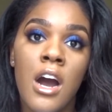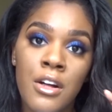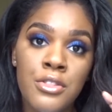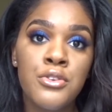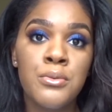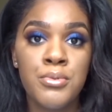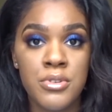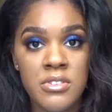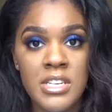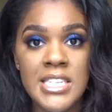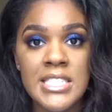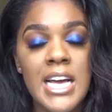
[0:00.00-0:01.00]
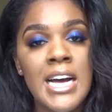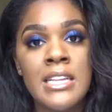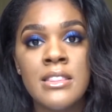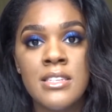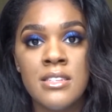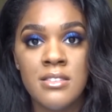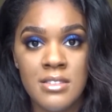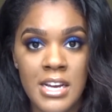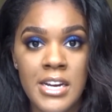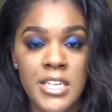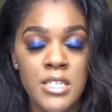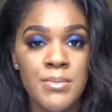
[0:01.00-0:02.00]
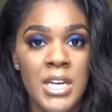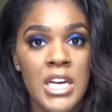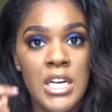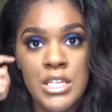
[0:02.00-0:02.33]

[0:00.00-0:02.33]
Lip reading: under processed at this time.